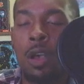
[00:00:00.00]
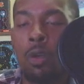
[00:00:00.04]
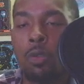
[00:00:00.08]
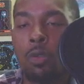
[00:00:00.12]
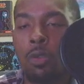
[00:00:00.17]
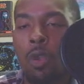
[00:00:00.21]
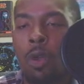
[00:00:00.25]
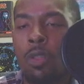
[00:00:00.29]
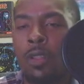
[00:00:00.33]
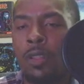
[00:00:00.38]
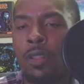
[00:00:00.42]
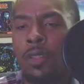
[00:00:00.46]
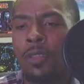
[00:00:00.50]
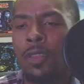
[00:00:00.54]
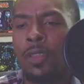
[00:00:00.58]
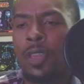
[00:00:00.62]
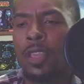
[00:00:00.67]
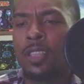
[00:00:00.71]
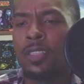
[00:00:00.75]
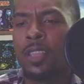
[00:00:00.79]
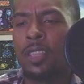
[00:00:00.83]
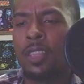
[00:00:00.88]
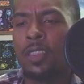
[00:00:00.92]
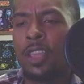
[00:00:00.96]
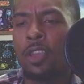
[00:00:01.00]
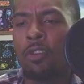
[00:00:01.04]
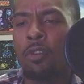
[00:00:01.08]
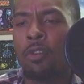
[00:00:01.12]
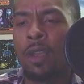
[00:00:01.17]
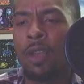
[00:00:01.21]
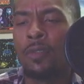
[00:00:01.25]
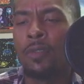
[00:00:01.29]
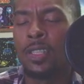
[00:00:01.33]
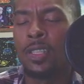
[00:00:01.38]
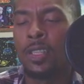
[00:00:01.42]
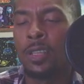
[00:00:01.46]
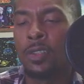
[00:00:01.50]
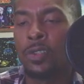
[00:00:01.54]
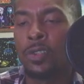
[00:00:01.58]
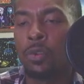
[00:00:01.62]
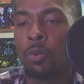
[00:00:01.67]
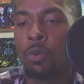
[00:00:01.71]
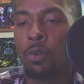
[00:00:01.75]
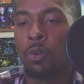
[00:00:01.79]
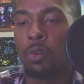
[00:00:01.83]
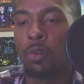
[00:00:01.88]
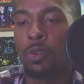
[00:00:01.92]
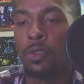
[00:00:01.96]
all of the things that they gravitate
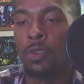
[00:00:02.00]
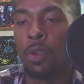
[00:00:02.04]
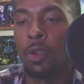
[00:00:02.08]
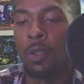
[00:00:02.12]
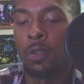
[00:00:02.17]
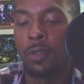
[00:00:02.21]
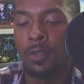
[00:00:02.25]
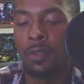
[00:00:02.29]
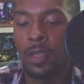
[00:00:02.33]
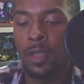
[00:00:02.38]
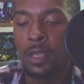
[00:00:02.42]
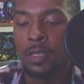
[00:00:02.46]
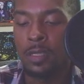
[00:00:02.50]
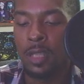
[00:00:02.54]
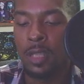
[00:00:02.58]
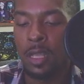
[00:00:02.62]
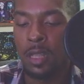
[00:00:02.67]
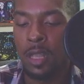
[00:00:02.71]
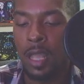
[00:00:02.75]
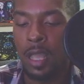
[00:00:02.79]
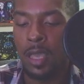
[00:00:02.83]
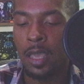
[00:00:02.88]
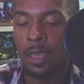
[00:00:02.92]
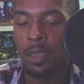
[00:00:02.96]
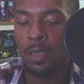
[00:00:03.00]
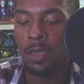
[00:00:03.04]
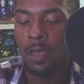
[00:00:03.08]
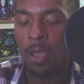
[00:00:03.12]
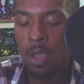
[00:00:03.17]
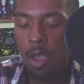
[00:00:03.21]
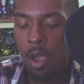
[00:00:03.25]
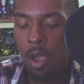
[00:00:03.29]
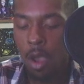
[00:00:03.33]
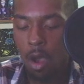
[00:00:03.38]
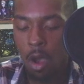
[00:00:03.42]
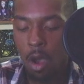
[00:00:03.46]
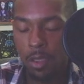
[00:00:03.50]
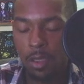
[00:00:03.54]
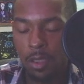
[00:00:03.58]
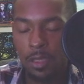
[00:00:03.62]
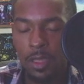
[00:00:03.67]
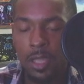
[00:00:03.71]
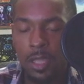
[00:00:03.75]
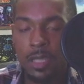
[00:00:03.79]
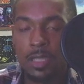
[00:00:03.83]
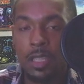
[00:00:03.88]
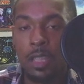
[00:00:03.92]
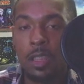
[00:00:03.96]
towards, all the things they like, all the
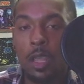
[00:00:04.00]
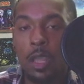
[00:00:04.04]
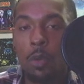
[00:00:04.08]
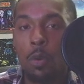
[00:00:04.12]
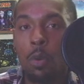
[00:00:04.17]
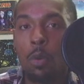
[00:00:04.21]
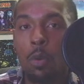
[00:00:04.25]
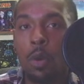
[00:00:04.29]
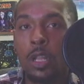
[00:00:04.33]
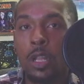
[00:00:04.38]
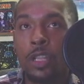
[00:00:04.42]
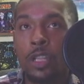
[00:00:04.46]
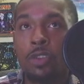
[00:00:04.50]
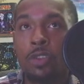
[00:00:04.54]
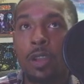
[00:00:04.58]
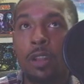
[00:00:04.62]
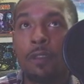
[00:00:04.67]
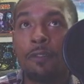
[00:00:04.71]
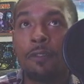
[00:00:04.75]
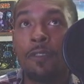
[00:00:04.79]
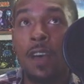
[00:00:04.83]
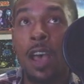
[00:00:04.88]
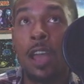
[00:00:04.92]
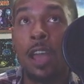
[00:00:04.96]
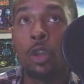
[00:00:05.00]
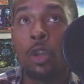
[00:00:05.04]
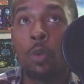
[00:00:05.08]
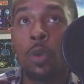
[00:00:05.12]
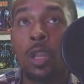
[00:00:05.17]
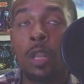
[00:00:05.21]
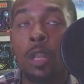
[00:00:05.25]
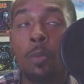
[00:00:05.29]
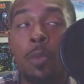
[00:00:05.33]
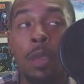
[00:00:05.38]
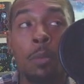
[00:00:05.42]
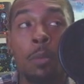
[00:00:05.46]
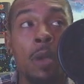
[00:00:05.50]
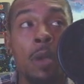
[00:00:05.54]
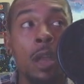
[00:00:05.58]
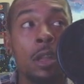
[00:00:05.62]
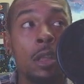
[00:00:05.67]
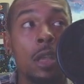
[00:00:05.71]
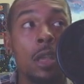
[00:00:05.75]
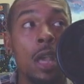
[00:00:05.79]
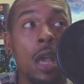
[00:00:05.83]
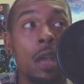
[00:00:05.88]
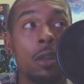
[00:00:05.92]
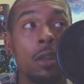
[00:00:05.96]
things that they will want to try to find a way to make
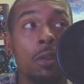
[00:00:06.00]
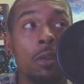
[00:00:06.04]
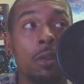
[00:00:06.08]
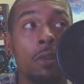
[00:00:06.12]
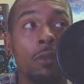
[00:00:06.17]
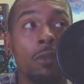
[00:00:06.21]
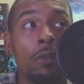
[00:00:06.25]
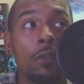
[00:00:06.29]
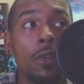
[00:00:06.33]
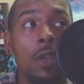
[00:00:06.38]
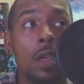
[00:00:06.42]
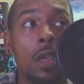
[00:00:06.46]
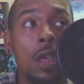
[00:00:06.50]
money out of,